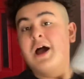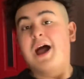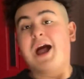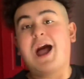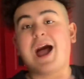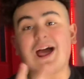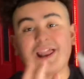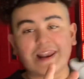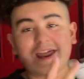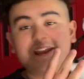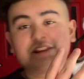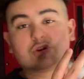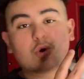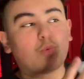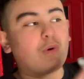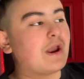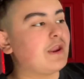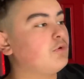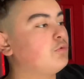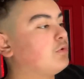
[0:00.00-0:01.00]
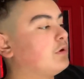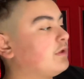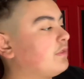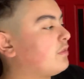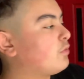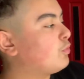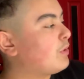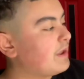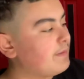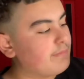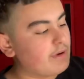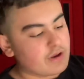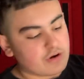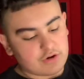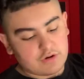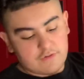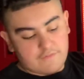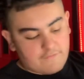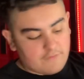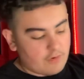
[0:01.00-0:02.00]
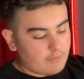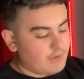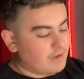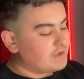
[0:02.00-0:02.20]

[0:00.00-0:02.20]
I like the white ones way better, you feel me?